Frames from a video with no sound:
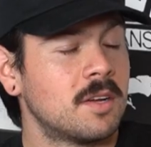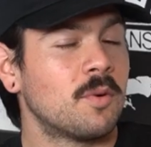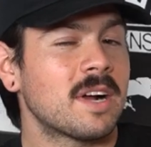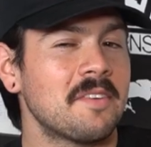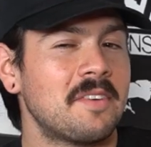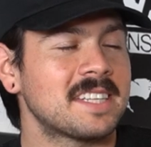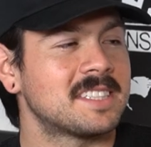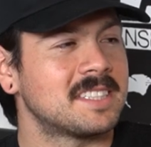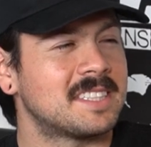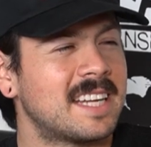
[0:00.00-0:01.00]
What kind of
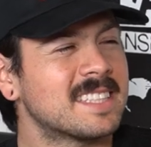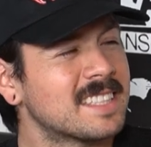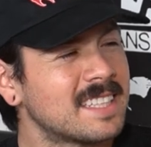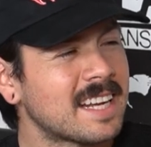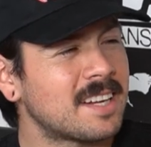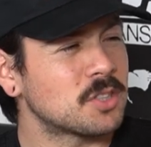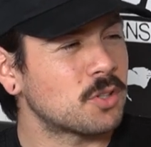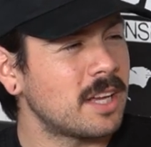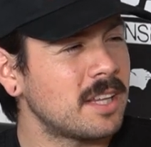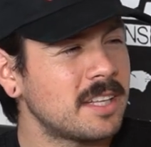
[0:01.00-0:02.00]
accent is that? Is it like
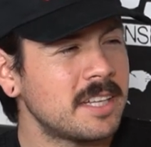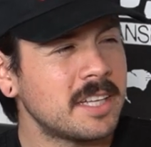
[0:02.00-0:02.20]
Australian